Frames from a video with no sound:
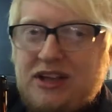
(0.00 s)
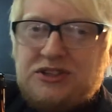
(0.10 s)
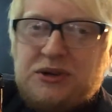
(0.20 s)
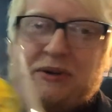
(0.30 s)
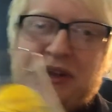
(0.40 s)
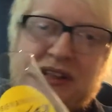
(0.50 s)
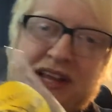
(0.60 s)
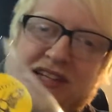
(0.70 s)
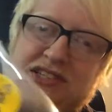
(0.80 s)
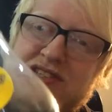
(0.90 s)
So anyway,
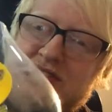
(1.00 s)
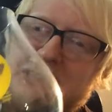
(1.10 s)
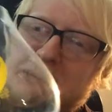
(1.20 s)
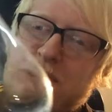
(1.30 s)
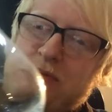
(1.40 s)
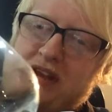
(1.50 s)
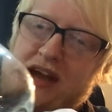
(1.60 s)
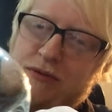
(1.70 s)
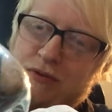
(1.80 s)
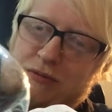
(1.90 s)
let's see what we
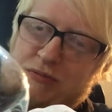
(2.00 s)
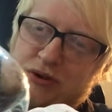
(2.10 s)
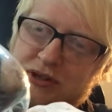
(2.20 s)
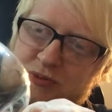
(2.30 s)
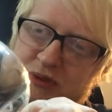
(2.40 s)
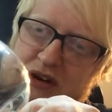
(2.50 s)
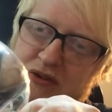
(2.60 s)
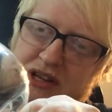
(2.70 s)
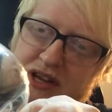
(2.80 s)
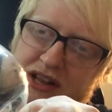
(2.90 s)
get when we pour this beer
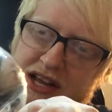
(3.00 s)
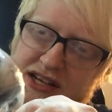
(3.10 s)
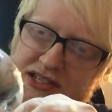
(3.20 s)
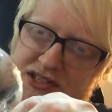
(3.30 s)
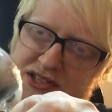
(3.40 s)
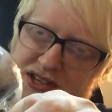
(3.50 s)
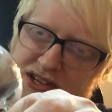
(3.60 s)
in the glass.